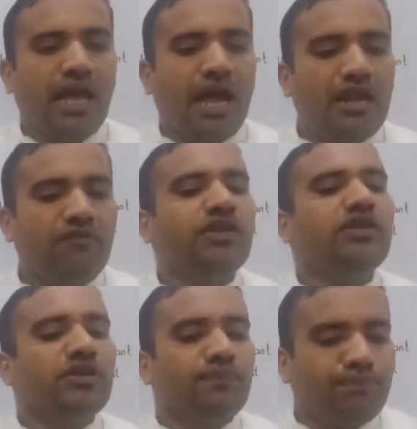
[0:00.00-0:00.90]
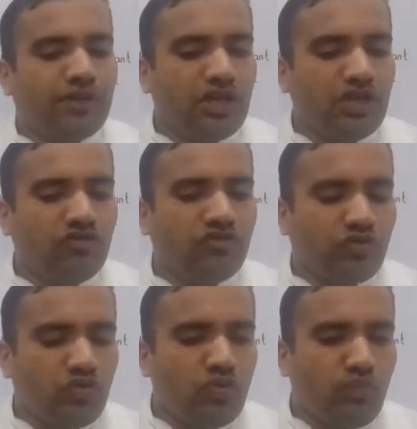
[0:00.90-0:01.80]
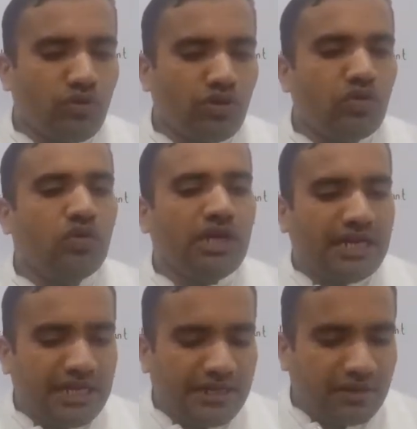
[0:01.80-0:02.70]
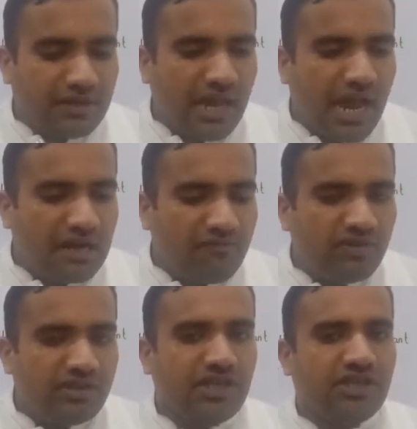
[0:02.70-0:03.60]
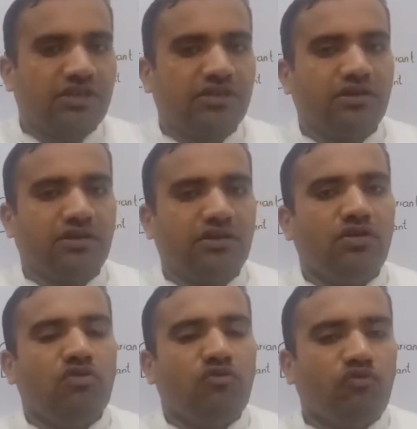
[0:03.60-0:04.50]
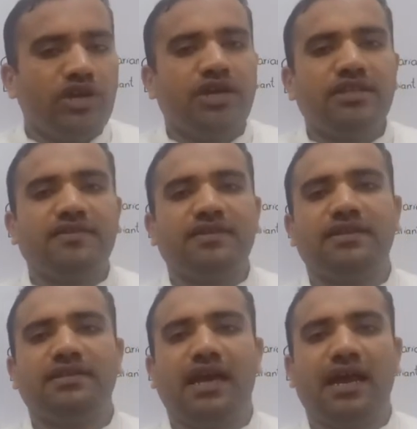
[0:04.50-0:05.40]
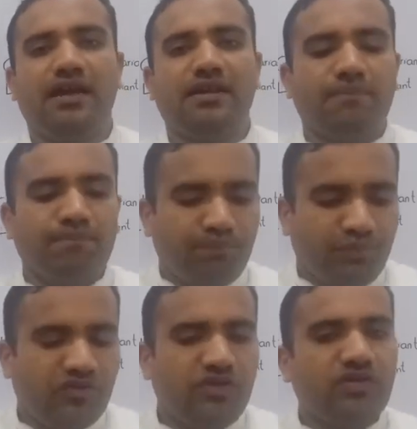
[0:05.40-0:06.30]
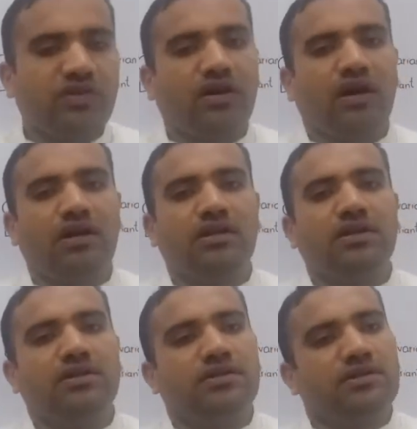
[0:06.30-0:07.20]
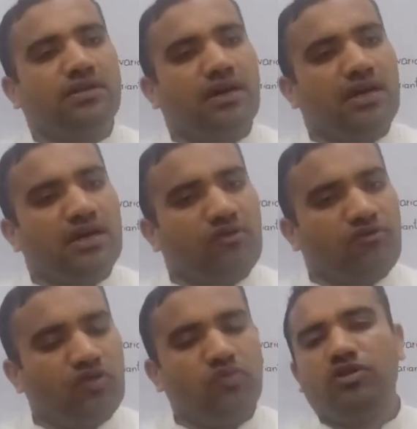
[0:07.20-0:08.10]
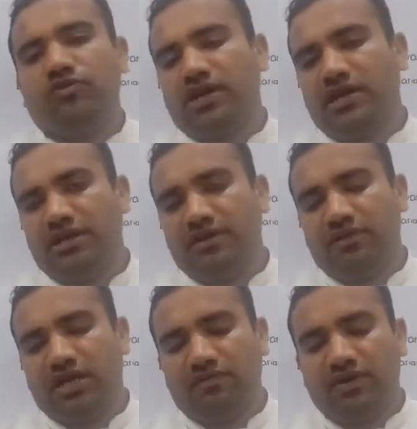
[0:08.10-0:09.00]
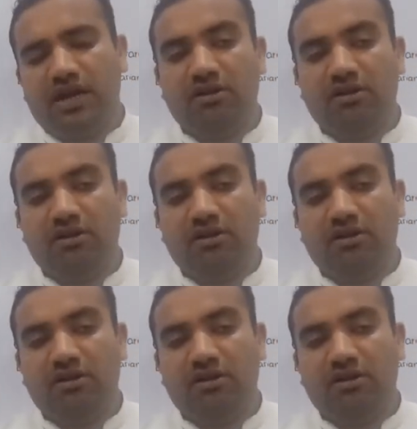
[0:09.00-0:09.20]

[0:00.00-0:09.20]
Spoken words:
And when these two modules interact with each other, we can say that this is called the human faculty of language.